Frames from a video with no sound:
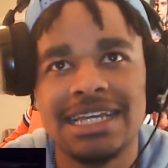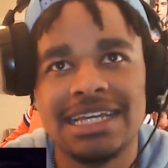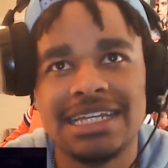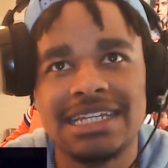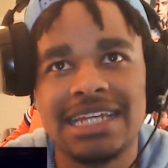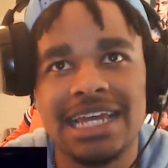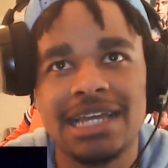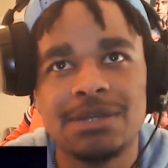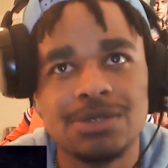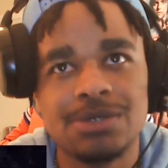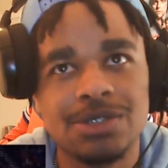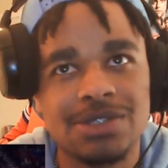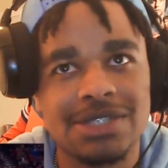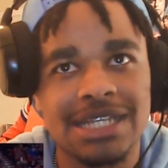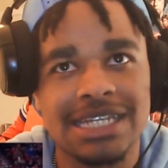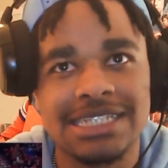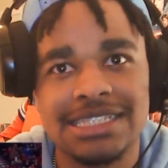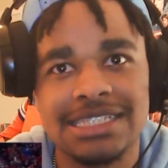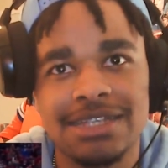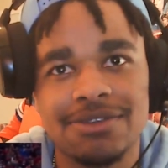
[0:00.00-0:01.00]
Dame shoots
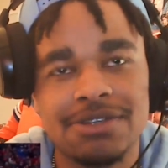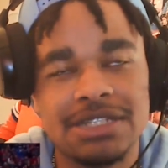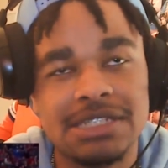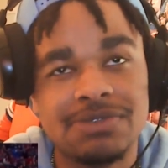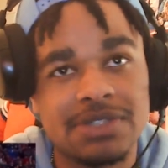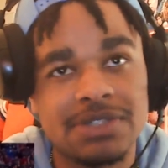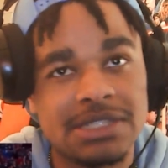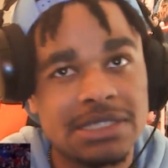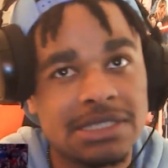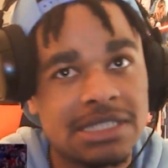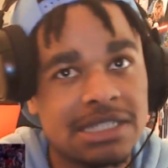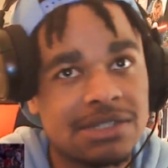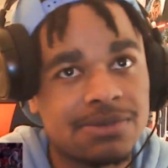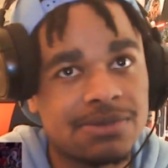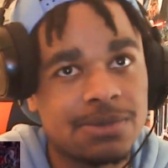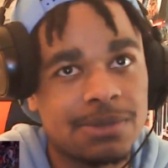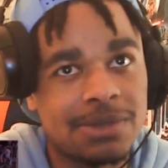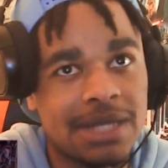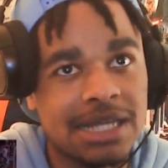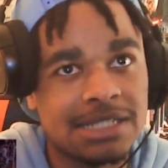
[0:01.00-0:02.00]
like 70%
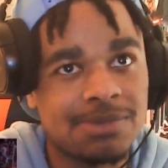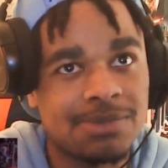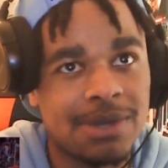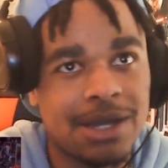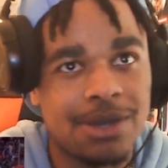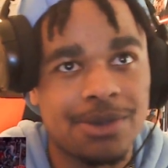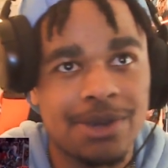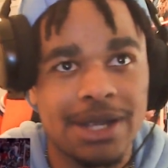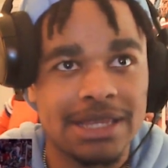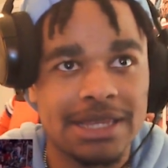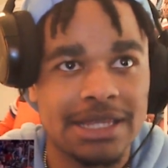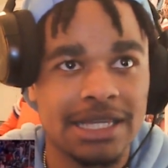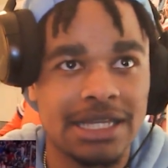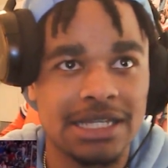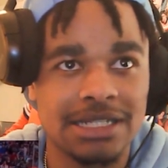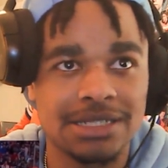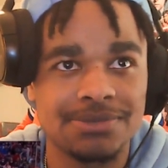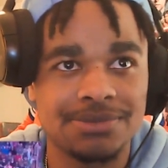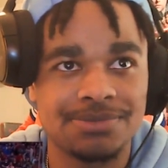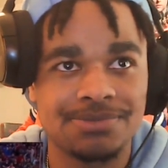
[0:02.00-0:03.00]
from that spot right
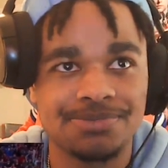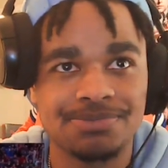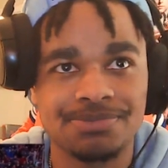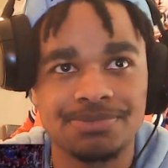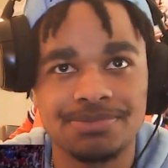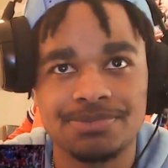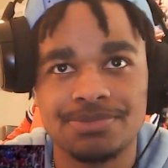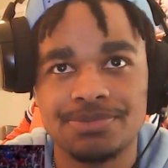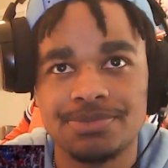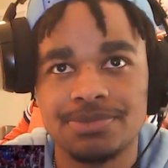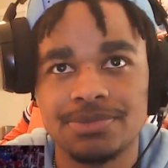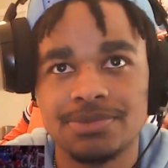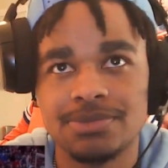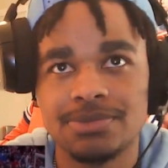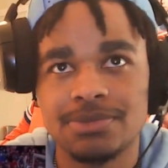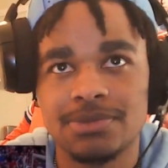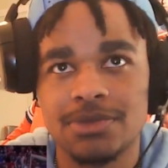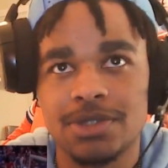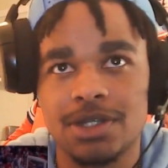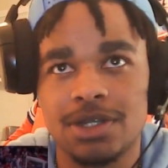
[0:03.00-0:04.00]
there.
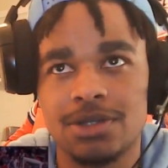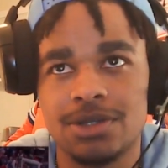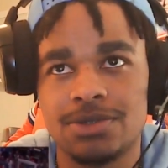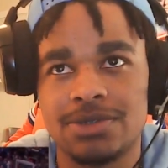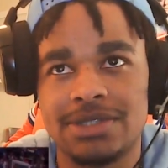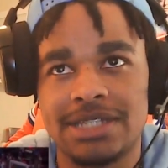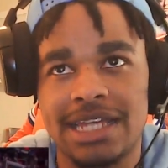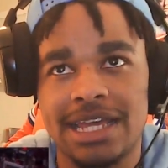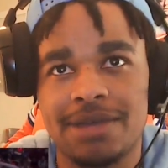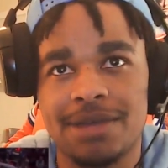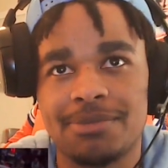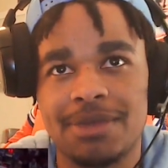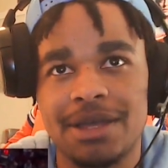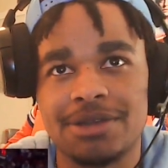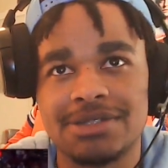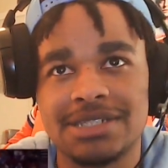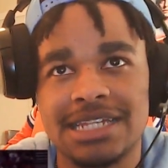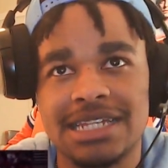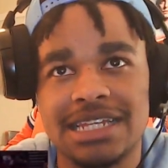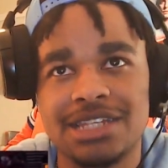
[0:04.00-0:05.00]
Oh, damn,
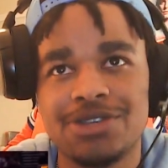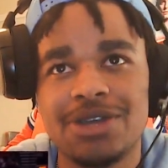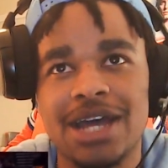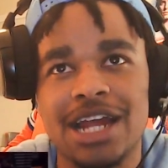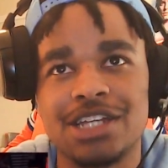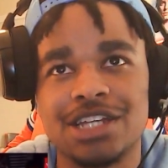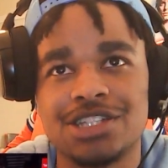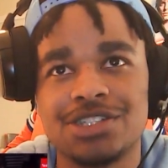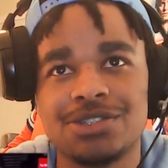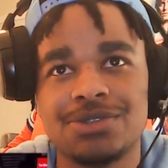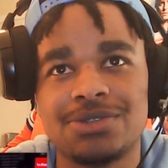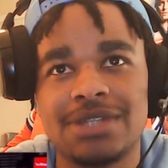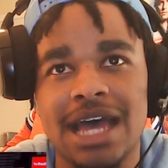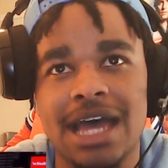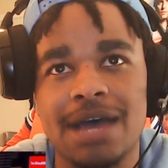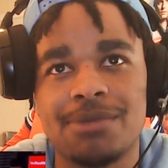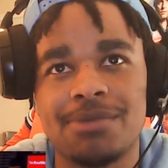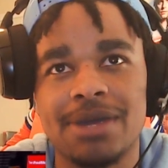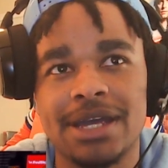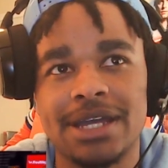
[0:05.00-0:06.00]
that was a good. You gotta shoot
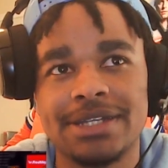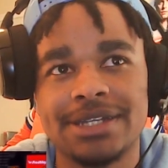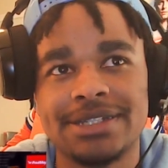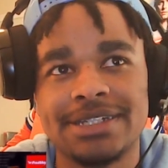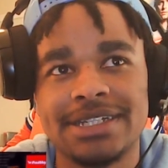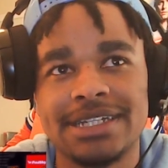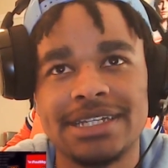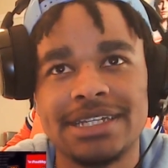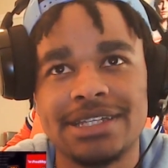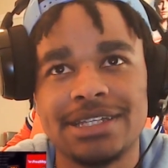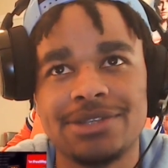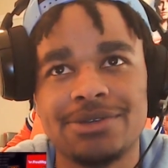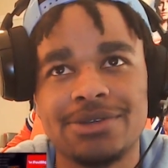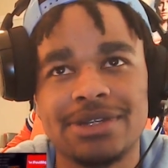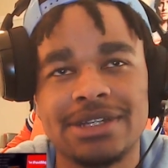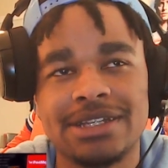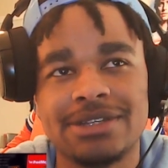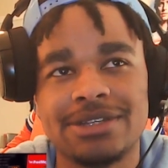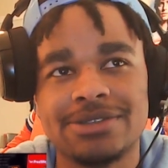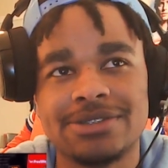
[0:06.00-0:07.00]
that, bro.
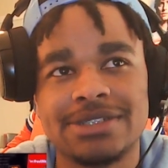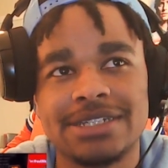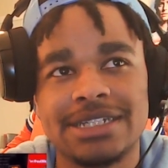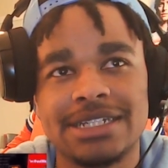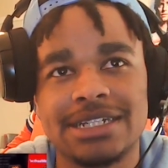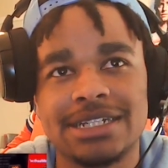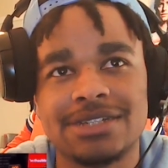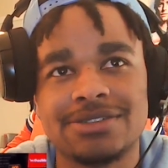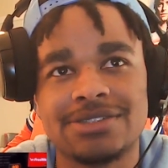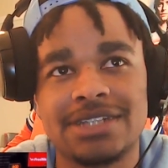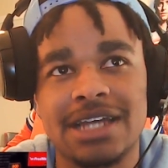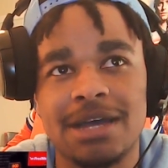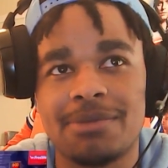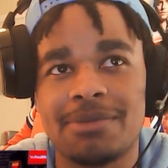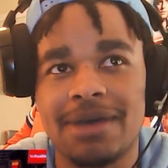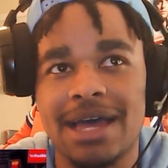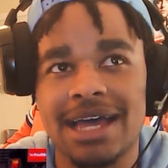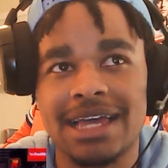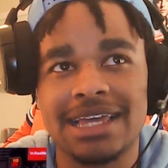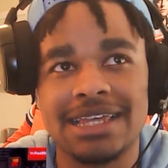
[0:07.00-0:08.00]
It was a good enough shot,
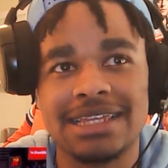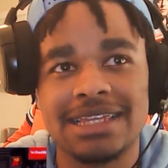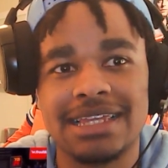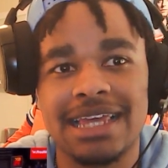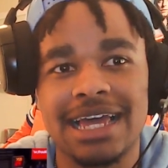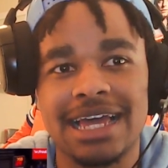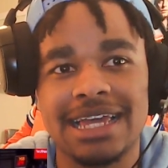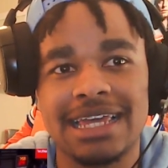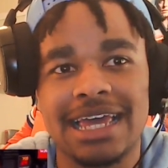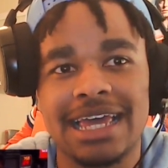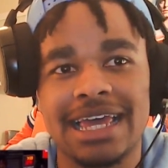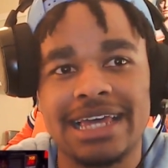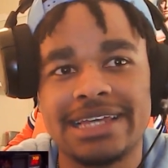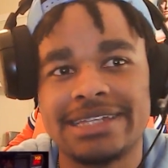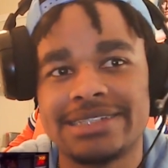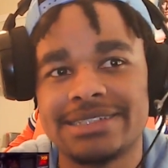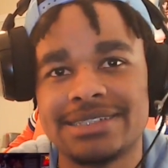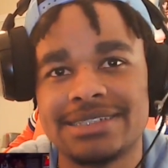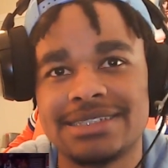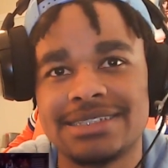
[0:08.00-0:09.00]
but I
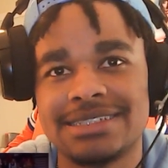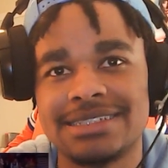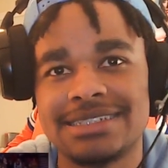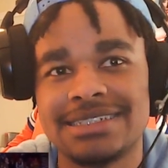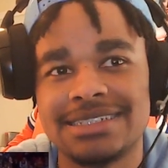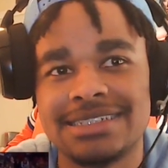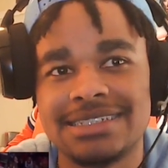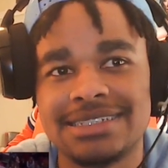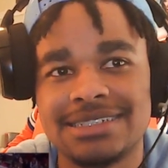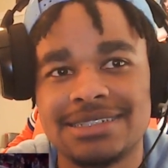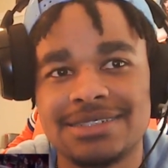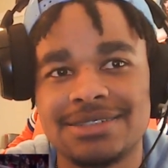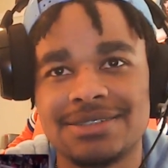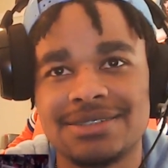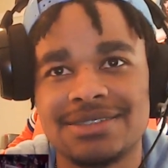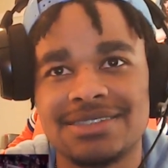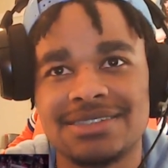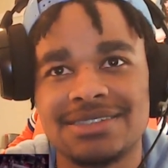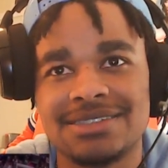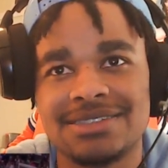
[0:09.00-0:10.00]
guess.
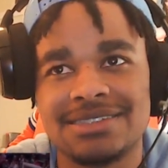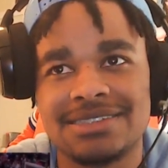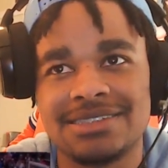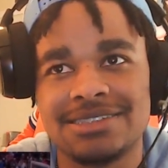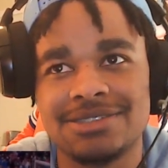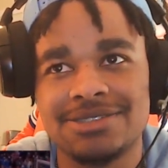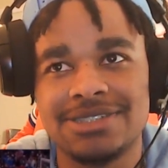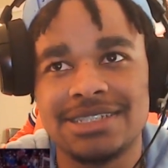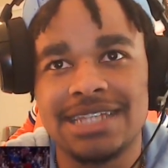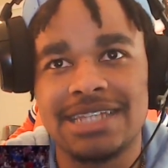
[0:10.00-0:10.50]
There was a